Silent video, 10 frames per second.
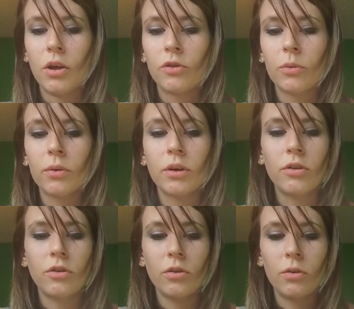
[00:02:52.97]
So what we're going to
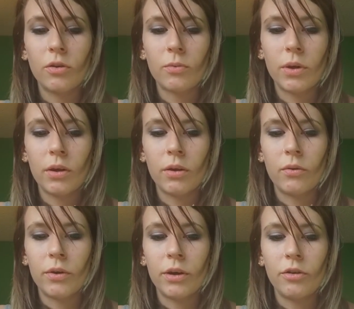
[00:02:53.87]
do is we are
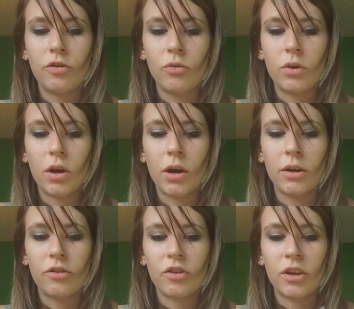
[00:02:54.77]
going to
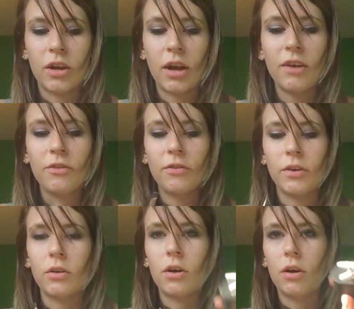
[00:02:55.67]
cut half of
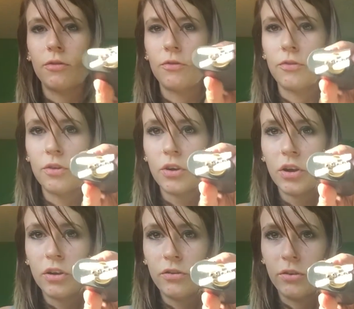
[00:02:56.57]
it off.
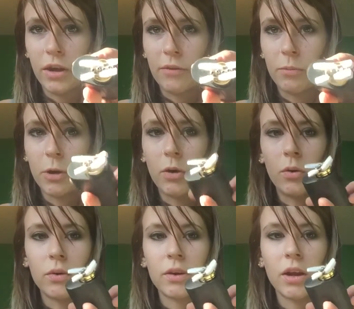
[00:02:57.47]
So you have
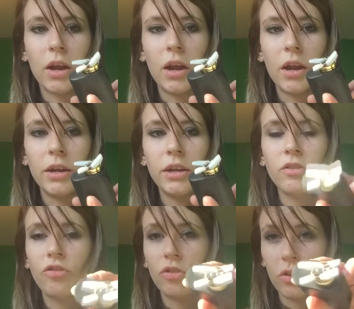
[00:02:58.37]
about 1.25
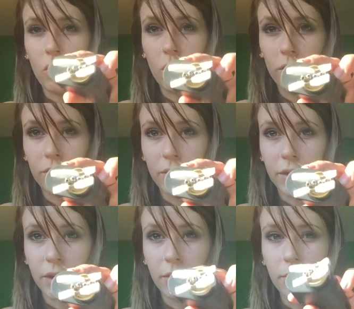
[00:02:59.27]
inches
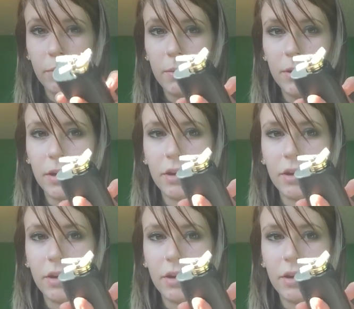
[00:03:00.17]
there, maybe 1.5